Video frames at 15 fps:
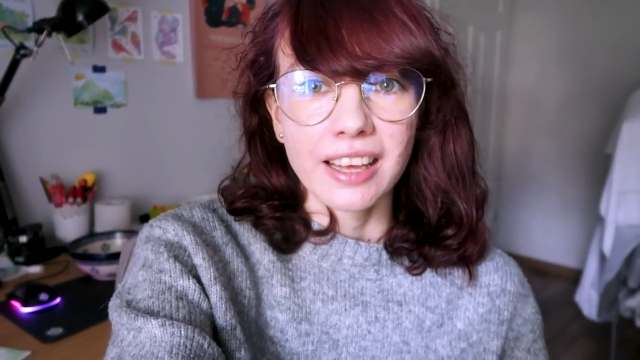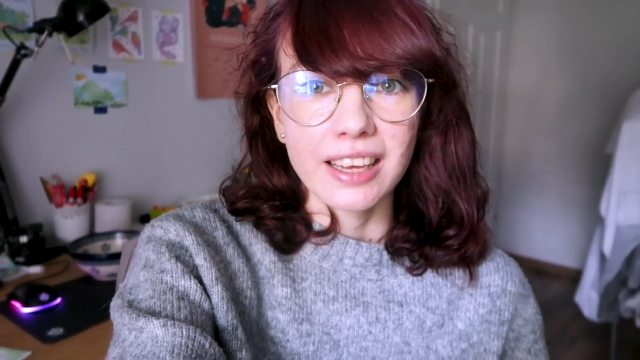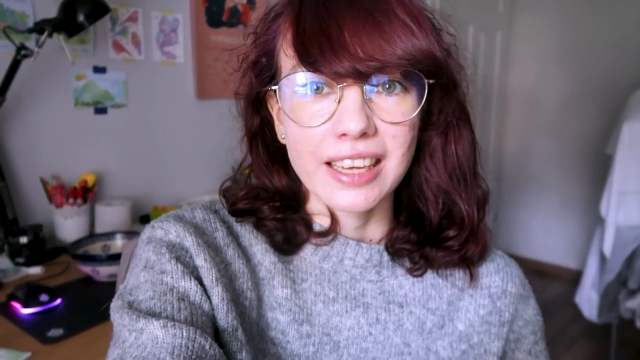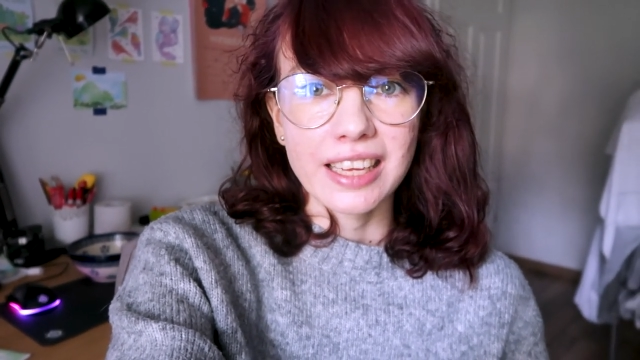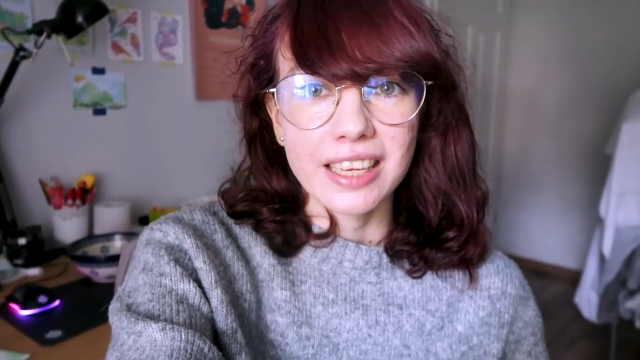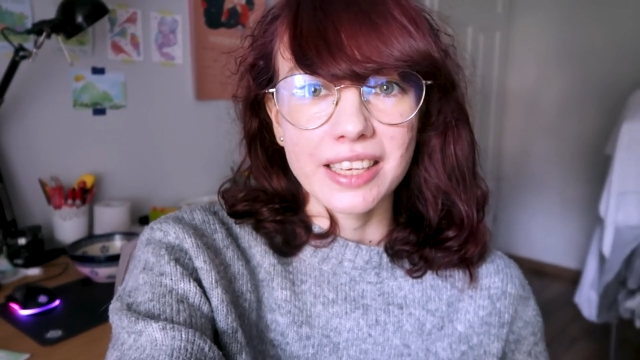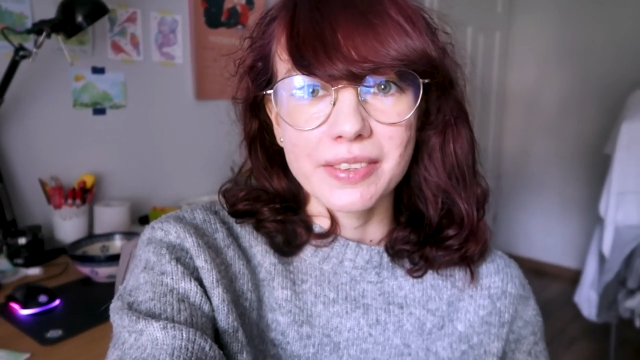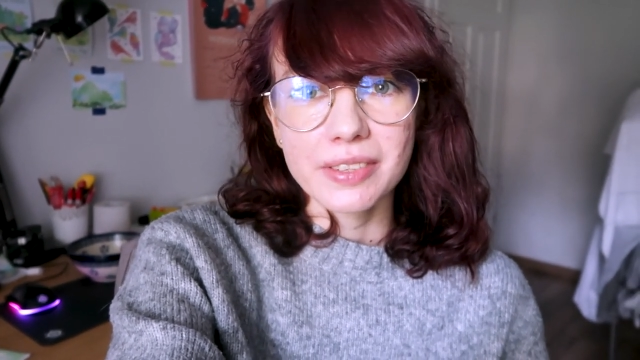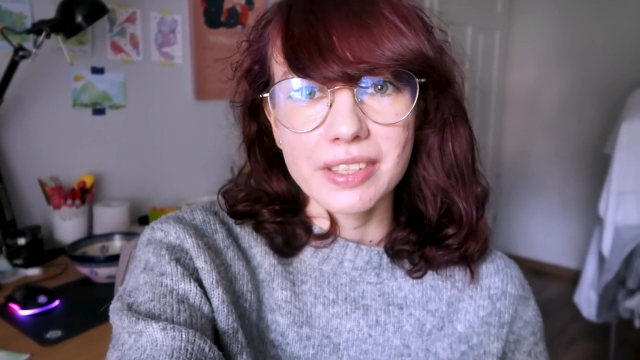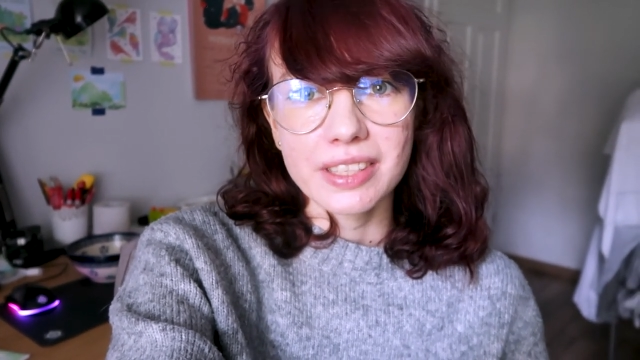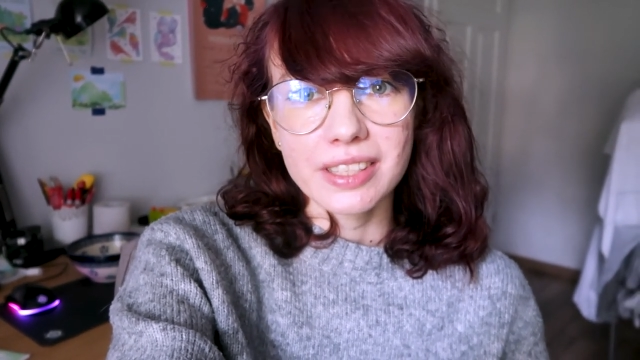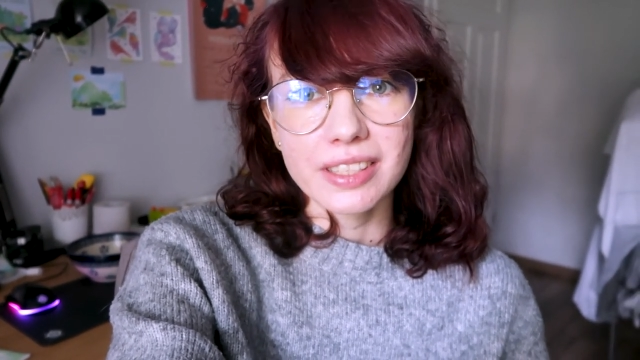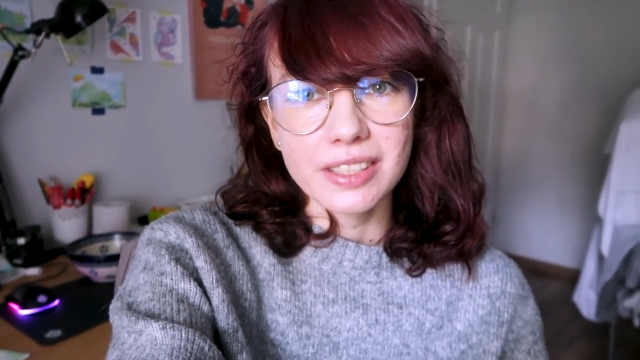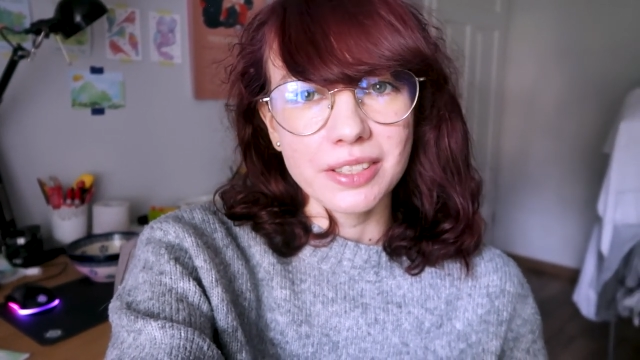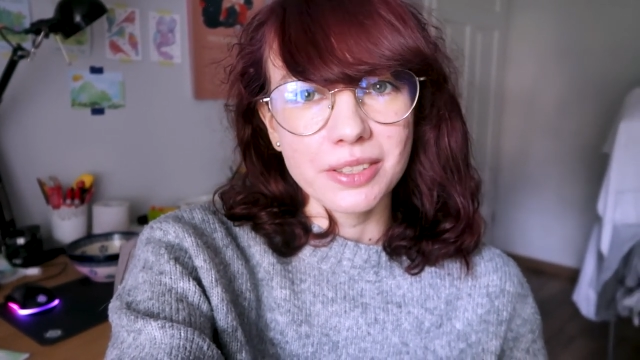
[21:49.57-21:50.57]
I've
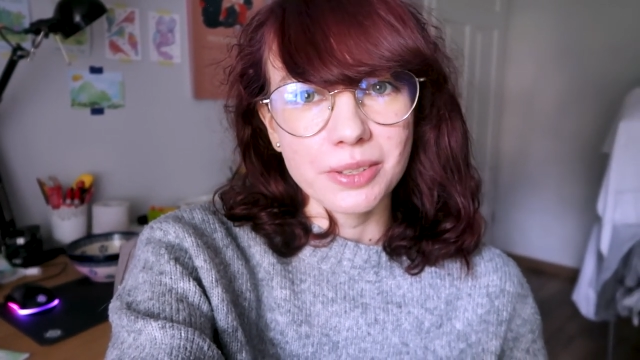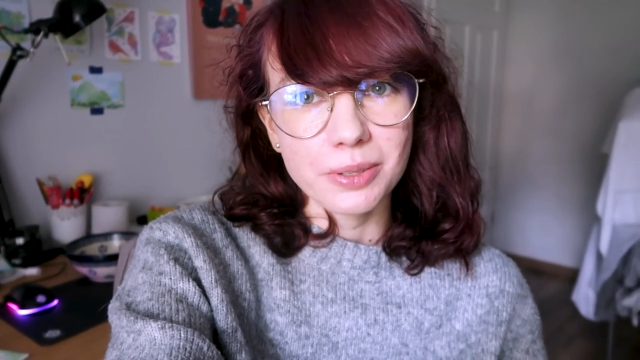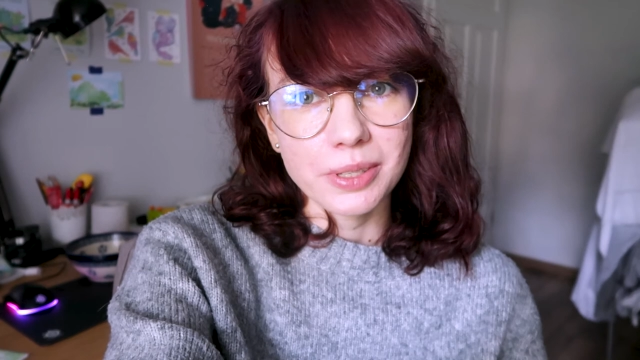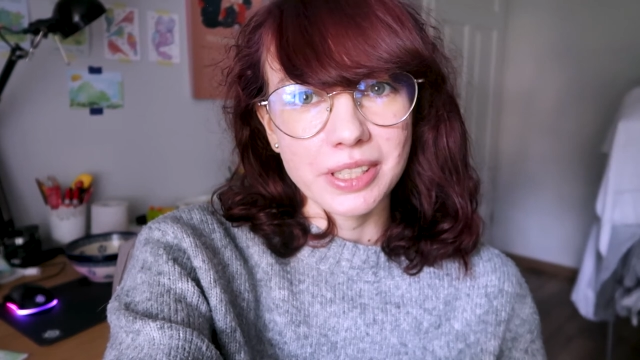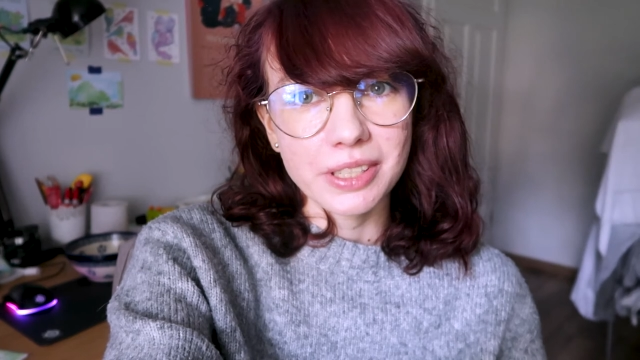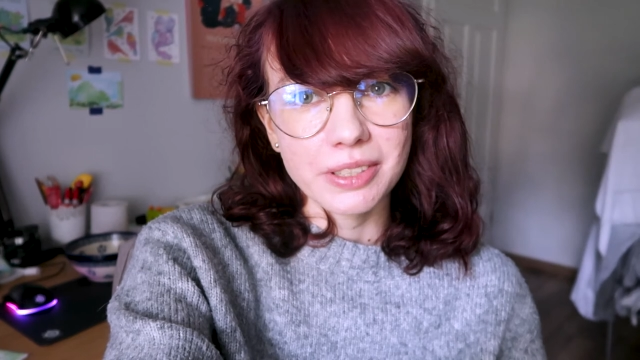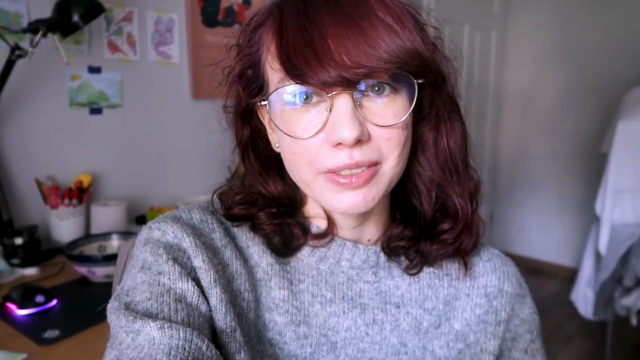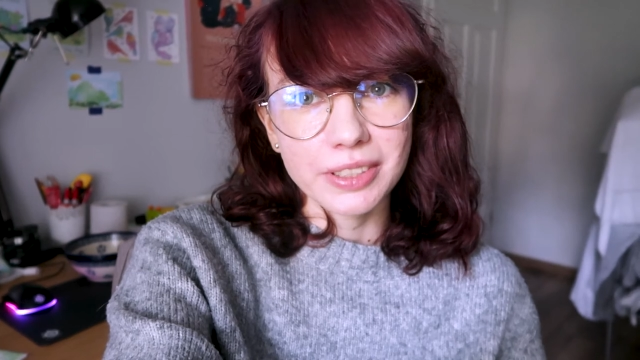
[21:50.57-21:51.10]
started doing